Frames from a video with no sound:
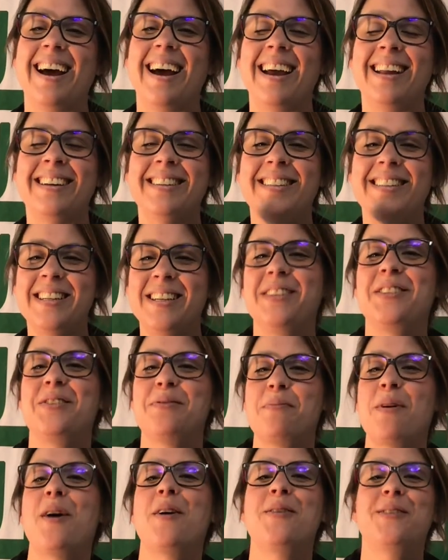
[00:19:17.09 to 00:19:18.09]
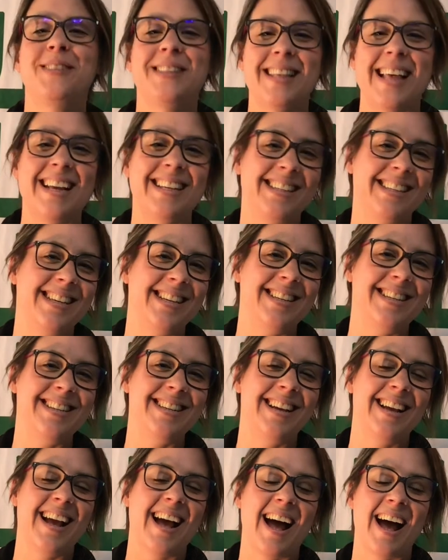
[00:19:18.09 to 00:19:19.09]
And until tomorrow's lesson,
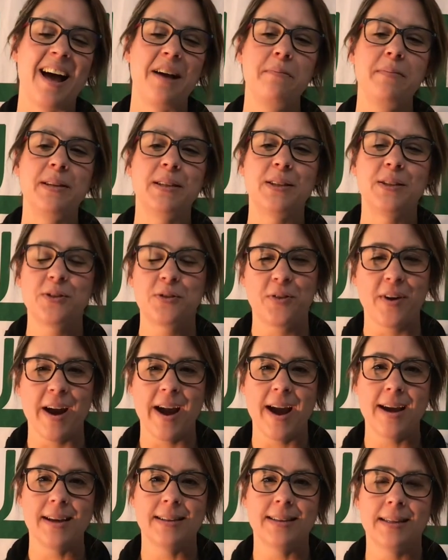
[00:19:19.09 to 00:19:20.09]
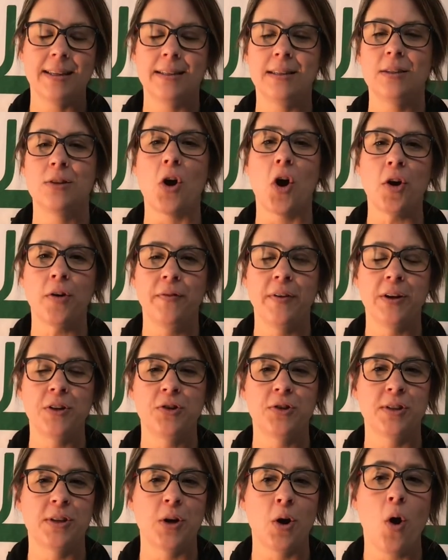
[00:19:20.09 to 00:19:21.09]
I'm Missus Grass. This is Art
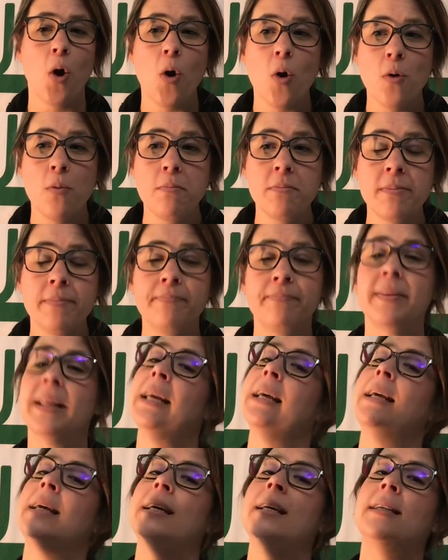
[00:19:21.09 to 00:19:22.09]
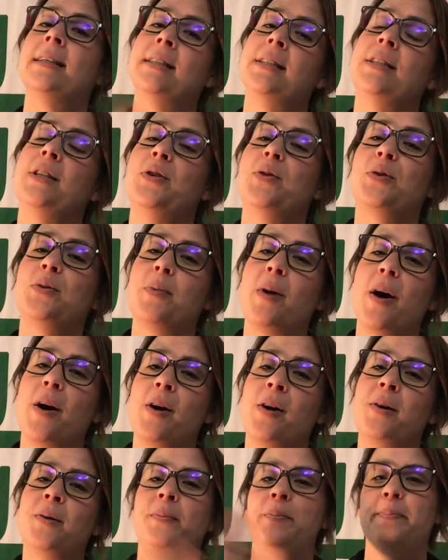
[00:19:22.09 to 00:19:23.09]
Ventures at Home. See you
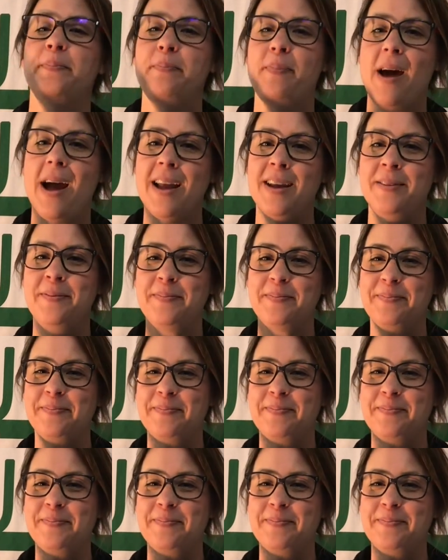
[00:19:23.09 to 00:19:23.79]
tomorrow. Bye.